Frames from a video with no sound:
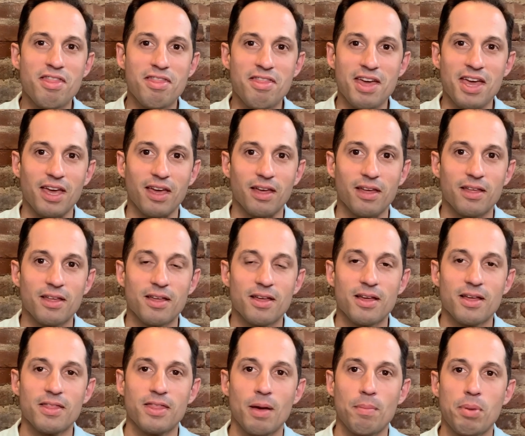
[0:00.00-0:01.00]
thing
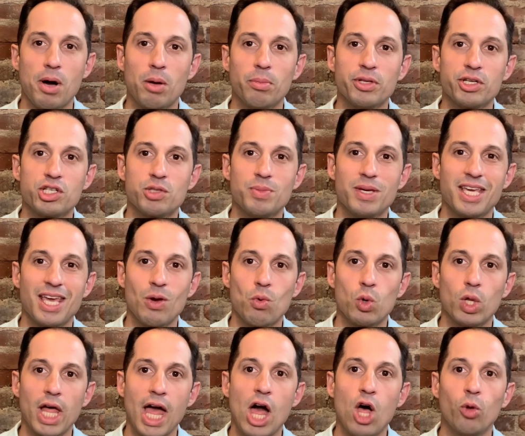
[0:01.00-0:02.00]
that public speaking
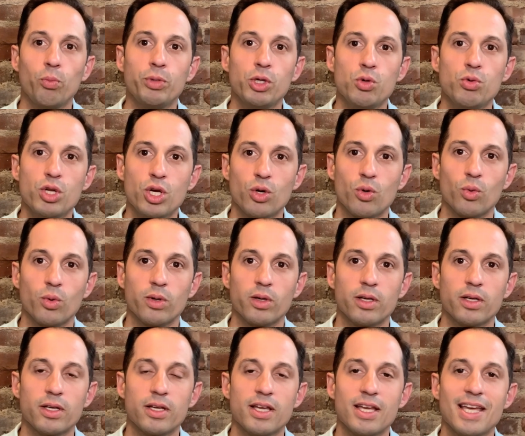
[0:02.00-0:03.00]
will help you do
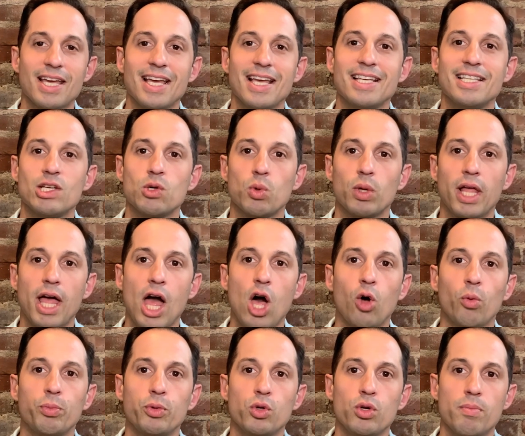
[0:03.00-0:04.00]
is it will
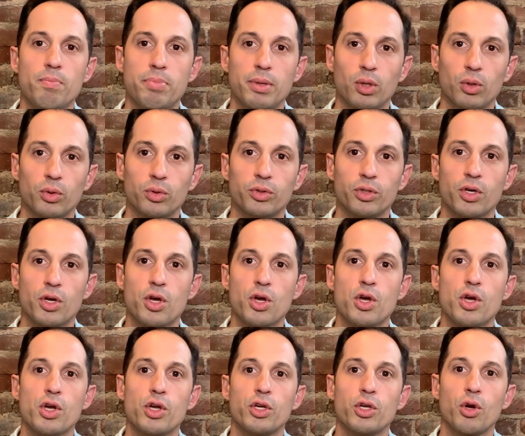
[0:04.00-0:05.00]
help you to build
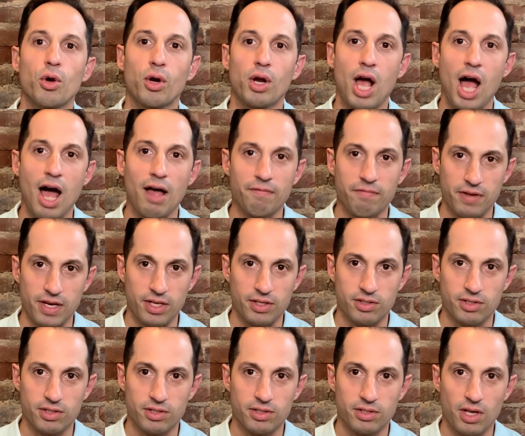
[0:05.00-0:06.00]
your
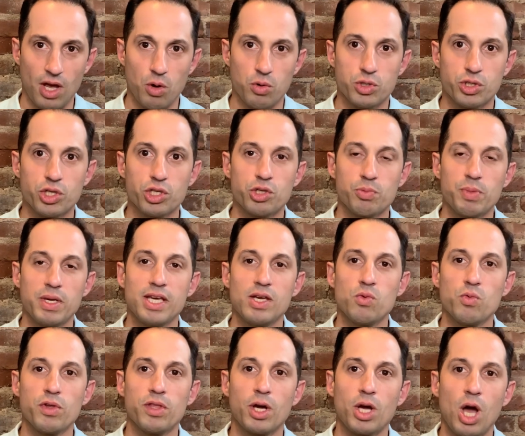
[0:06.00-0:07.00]
confidence. I was just speaking
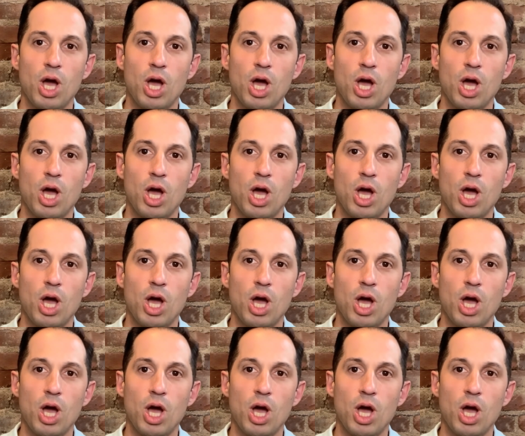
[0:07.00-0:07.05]
with a